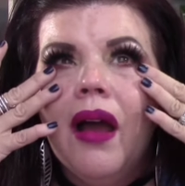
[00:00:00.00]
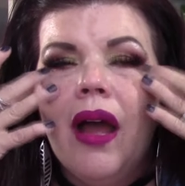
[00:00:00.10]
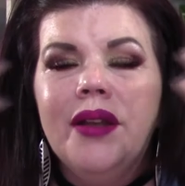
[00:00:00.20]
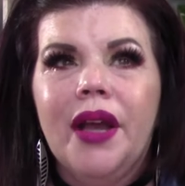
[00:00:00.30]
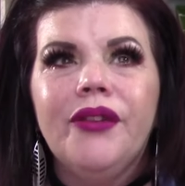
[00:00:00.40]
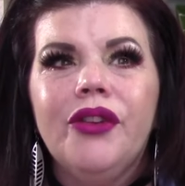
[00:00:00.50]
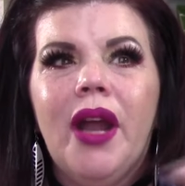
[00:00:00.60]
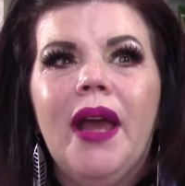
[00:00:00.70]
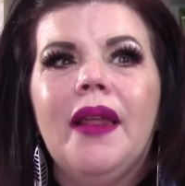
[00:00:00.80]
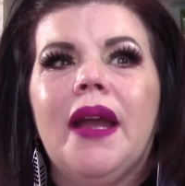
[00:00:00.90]
and
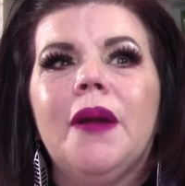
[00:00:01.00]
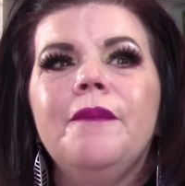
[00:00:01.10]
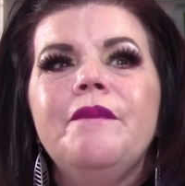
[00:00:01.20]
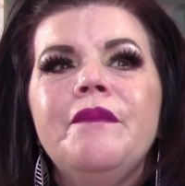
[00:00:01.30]
yesterday, like,